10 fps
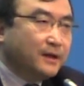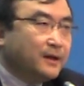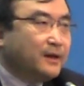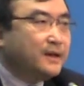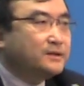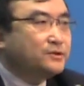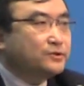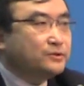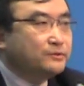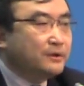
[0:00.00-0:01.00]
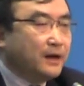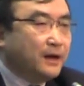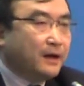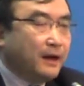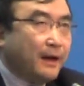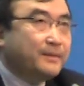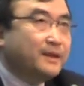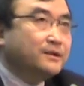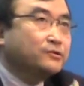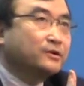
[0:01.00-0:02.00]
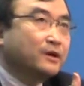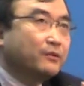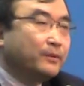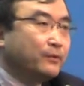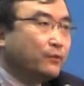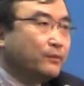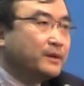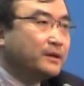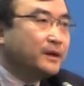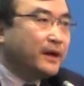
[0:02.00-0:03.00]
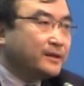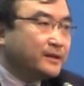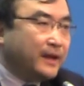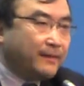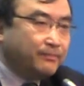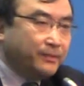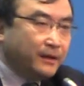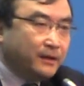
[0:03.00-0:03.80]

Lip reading: lead to global warming, and then